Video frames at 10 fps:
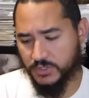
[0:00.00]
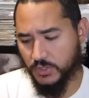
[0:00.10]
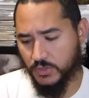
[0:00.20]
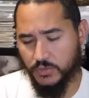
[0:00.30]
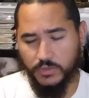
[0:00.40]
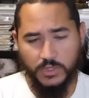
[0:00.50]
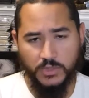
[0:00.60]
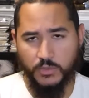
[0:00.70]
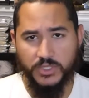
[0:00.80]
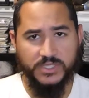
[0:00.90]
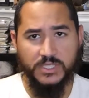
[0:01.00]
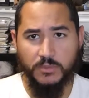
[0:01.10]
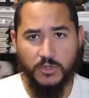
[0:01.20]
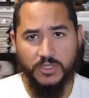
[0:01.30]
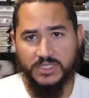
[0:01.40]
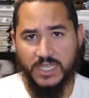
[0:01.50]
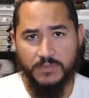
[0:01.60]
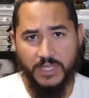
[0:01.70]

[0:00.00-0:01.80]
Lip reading: So you know, we see them all the time.